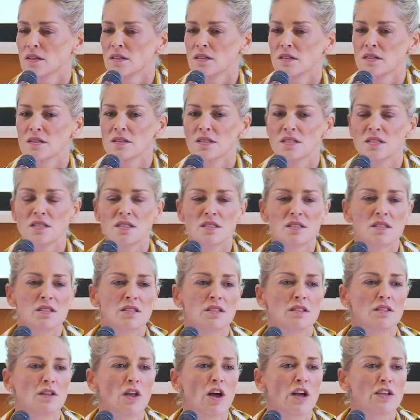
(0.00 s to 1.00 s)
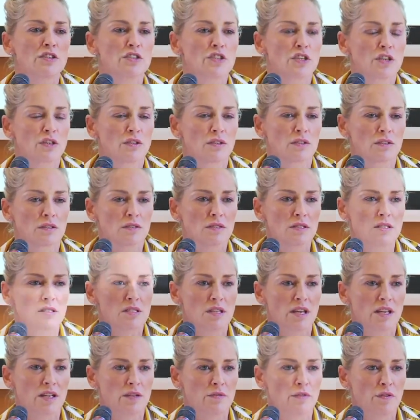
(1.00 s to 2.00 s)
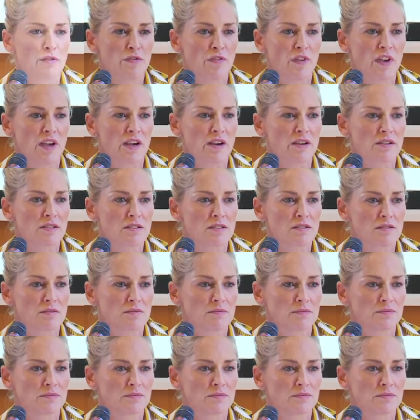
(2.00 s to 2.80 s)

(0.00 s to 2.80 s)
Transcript: This is an illogical state of affairs.